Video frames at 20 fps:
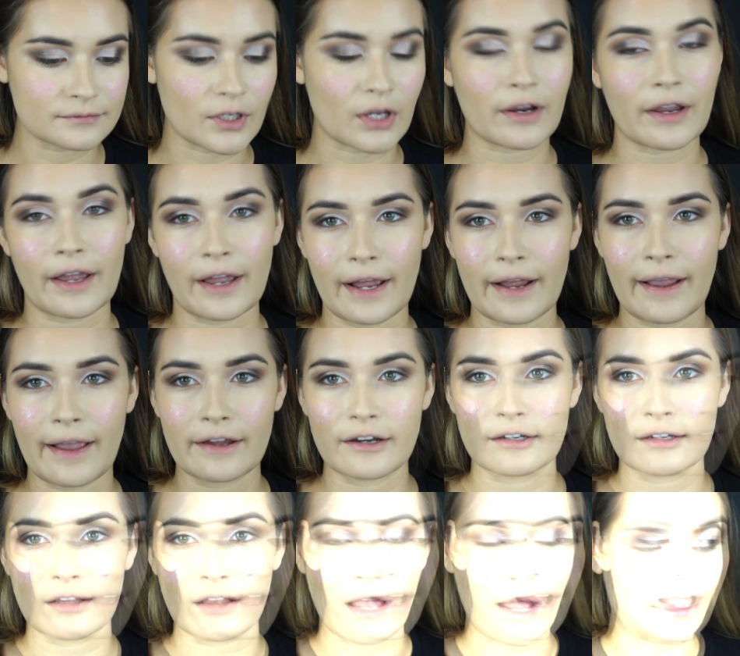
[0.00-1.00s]
Okay, I
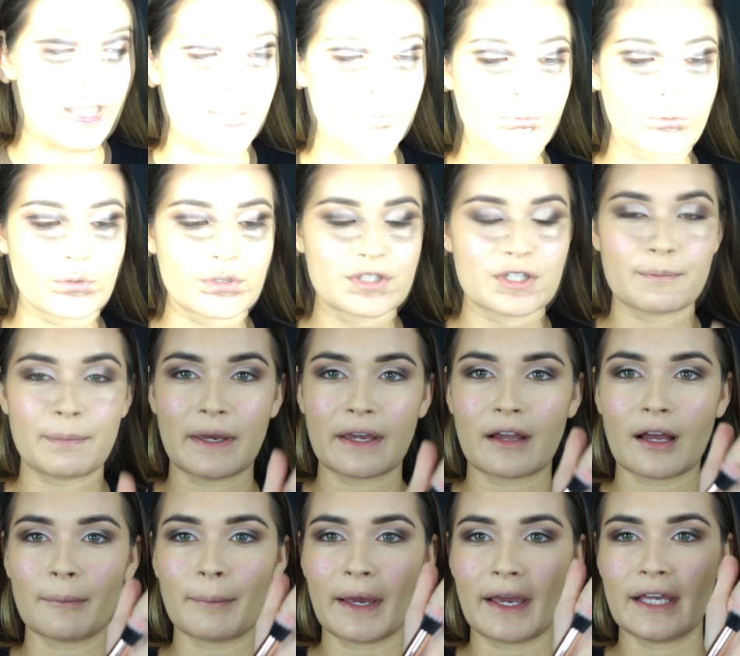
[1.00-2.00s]
added a lot. I'm going to
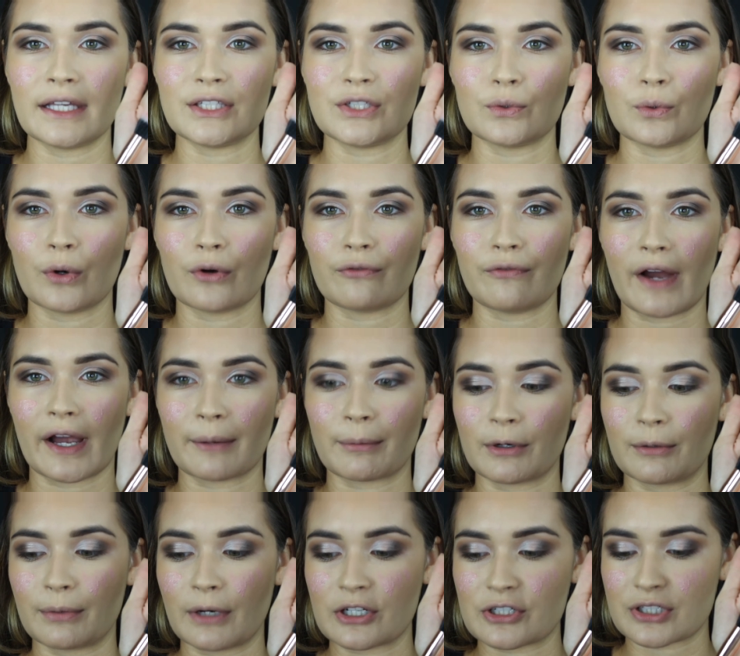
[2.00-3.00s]
pick up a duo
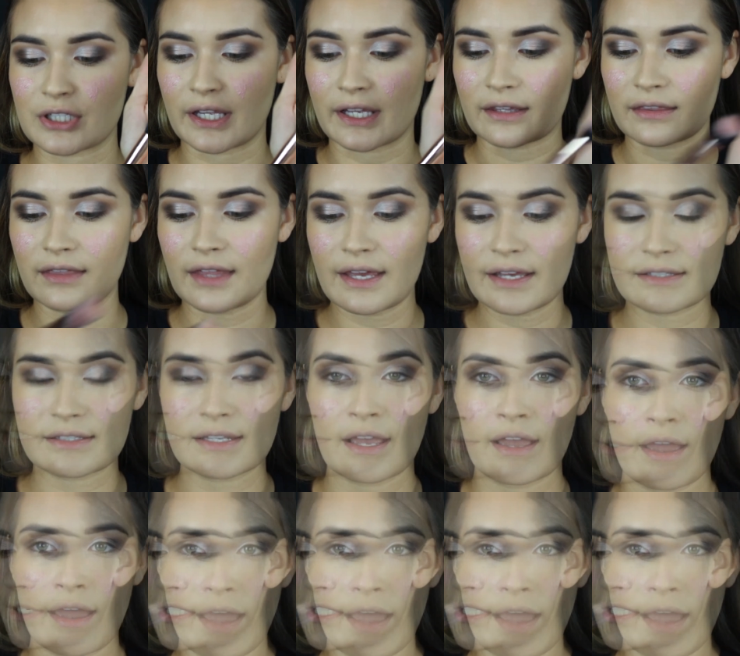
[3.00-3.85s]
fiber brush like this.